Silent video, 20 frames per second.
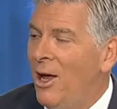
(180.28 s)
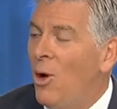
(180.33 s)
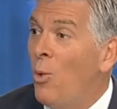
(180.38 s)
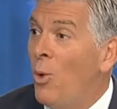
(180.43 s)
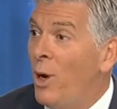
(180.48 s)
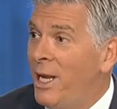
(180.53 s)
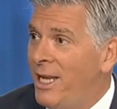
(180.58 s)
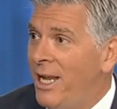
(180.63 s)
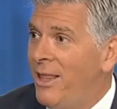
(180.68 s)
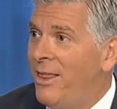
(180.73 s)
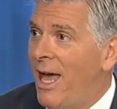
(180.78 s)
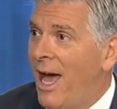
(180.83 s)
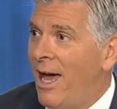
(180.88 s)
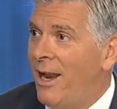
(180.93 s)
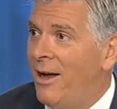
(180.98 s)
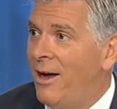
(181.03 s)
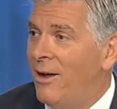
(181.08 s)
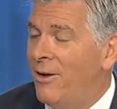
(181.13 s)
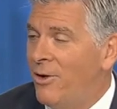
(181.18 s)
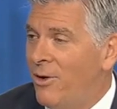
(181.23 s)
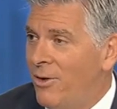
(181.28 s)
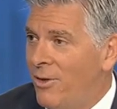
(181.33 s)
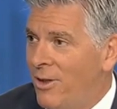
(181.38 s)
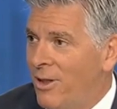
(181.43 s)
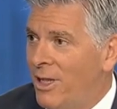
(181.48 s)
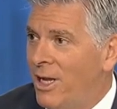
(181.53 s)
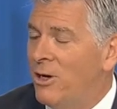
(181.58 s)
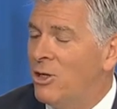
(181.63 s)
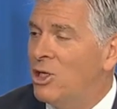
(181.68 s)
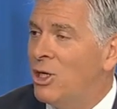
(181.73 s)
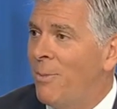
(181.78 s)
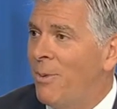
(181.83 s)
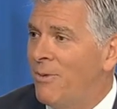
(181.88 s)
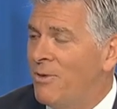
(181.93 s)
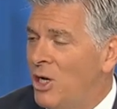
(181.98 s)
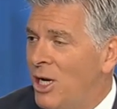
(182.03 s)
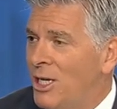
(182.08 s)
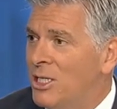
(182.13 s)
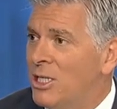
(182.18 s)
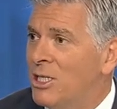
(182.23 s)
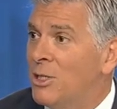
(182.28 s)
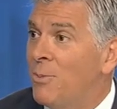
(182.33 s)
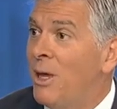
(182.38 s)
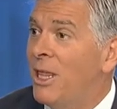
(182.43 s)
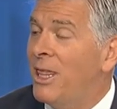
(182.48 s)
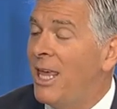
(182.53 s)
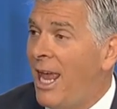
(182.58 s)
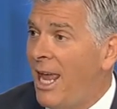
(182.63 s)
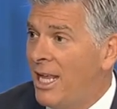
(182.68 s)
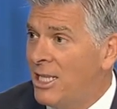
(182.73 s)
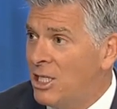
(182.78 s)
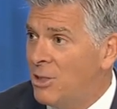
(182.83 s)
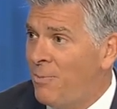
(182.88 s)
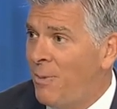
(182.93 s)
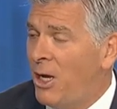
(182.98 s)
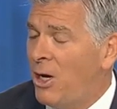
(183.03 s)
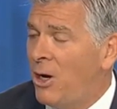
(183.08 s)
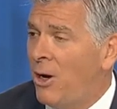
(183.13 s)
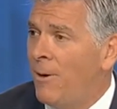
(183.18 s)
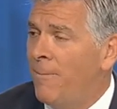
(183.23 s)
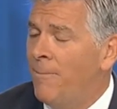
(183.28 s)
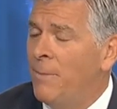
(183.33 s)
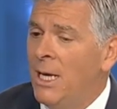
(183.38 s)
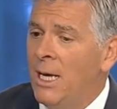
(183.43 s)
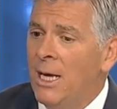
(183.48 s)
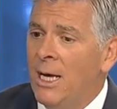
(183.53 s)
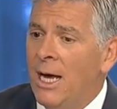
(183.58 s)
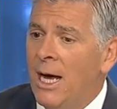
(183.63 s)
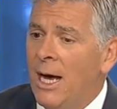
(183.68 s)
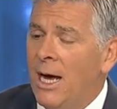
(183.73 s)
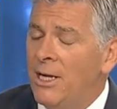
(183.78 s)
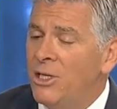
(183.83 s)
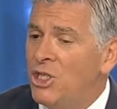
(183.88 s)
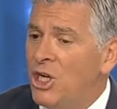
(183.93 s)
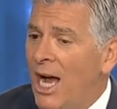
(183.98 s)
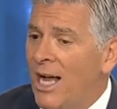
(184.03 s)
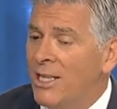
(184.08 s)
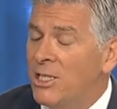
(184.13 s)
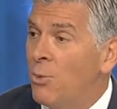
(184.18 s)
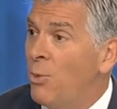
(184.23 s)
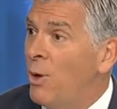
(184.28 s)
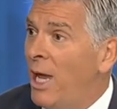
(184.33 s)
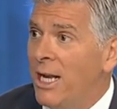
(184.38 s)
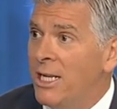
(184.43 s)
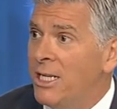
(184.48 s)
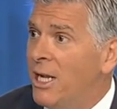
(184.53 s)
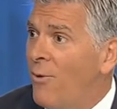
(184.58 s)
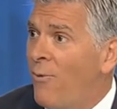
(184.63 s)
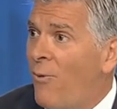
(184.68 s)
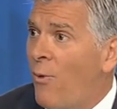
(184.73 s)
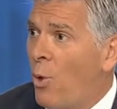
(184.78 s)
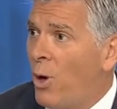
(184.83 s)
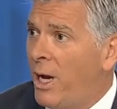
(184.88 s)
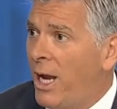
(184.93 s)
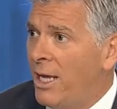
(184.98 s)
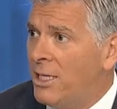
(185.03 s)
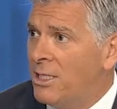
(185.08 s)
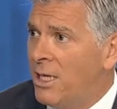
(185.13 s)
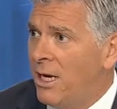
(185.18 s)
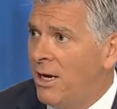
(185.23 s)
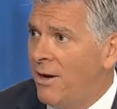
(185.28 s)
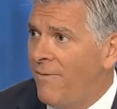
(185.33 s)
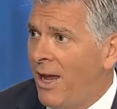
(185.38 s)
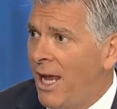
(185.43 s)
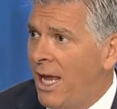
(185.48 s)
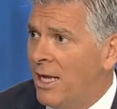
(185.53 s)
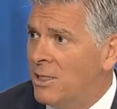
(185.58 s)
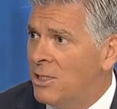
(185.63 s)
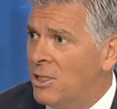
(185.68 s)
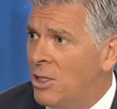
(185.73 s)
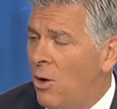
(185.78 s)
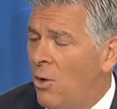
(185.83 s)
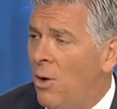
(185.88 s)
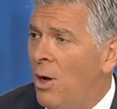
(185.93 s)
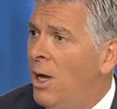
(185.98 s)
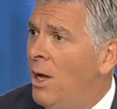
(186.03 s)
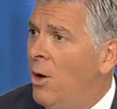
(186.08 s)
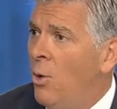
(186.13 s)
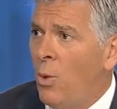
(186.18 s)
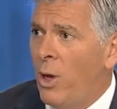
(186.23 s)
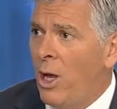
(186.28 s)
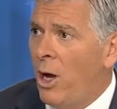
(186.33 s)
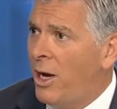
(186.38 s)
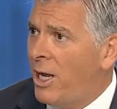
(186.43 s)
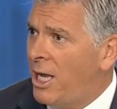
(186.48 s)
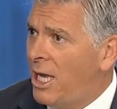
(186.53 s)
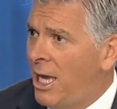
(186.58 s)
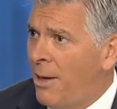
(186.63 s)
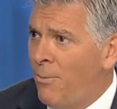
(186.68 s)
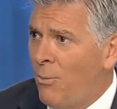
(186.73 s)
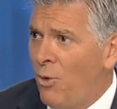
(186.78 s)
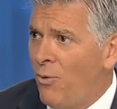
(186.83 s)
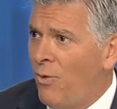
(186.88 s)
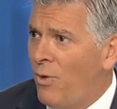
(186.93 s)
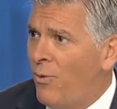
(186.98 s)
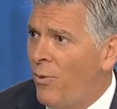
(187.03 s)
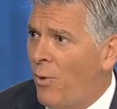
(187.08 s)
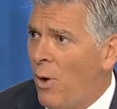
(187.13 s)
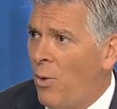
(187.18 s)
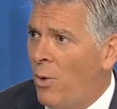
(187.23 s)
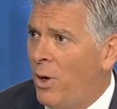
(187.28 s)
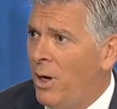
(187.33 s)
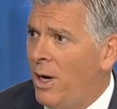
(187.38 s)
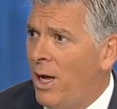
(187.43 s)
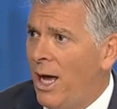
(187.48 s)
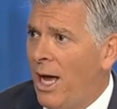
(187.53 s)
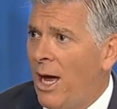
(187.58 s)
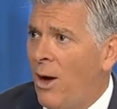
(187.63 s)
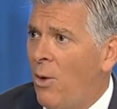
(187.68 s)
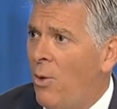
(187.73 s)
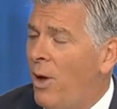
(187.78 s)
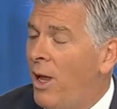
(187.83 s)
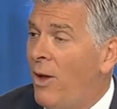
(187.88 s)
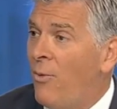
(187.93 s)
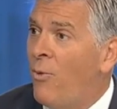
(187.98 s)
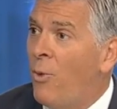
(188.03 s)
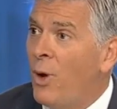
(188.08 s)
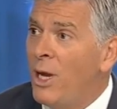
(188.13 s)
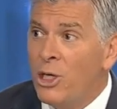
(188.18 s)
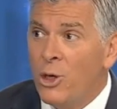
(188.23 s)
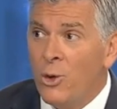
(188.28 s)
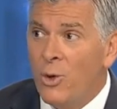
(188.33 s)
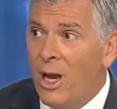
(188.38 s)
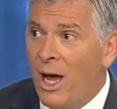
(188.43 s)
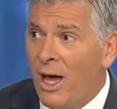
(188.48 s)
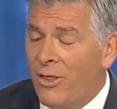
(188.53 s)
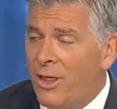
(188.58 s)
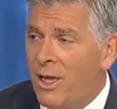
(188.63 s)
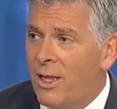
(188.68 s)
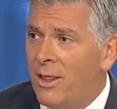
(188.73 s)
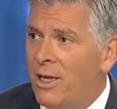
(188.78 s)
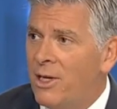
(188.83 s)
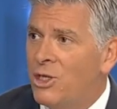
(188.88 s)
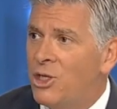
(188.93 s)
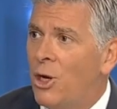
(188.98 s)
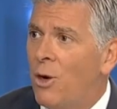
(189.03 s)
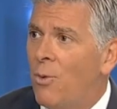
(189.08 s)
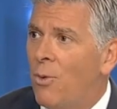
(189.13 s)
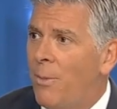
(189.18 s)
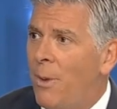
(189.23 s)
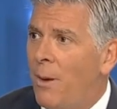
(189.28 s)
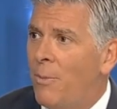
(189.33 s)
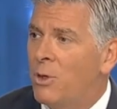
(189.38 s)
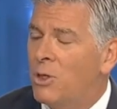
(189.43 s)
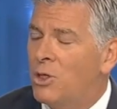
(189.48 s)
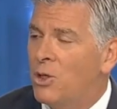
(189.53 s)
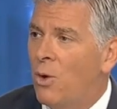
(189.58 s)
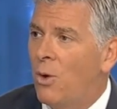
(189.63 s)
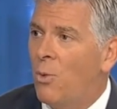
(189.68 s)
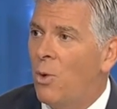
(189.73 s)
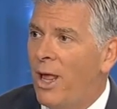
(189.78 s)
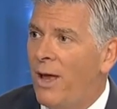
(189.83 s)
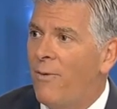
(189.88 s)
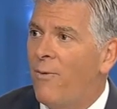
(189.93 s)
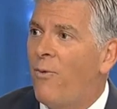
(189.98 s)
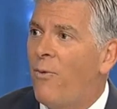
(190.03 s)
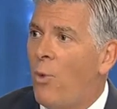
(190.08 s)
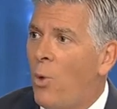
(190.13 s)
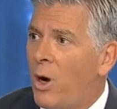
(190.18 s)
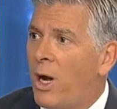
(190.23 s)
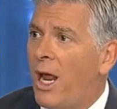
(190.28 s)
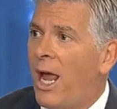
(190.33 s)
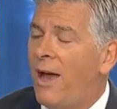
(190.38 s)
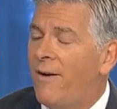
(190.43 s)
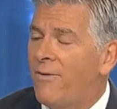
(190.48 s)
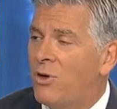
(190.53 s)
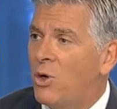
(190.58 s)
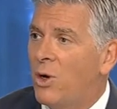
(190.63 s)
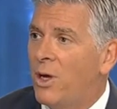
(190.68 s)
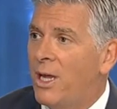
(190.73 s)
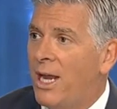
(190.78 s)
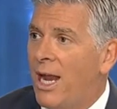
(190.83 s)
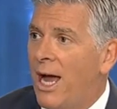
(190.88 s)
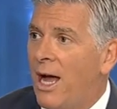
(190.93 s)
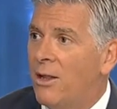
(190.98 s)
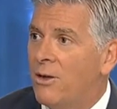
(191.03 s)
We did that under the leadership of Jason Smith and Speaker Johnson. We got it done 4 days in advance. So we ought to keep moving forward. If we do nothing this year, remember, Stuart, we'll have $4.5 trillion